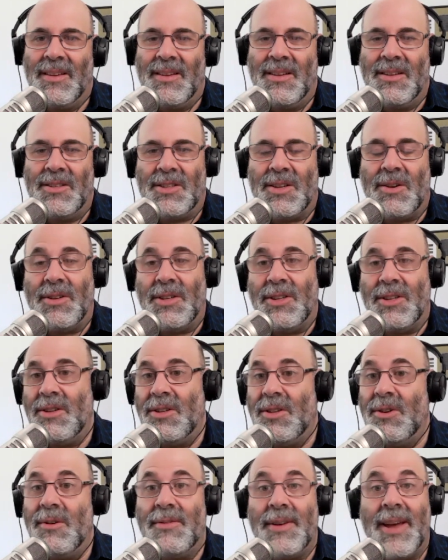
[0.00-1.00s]
So
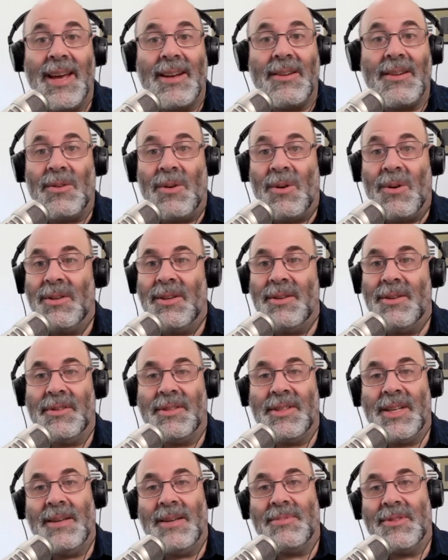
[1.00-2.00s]
you have handled all
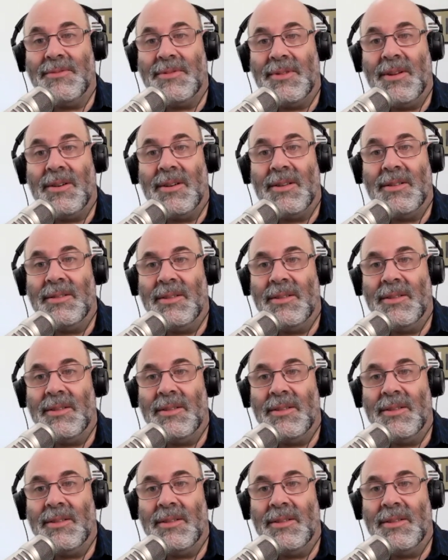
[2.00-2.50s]
different types of law.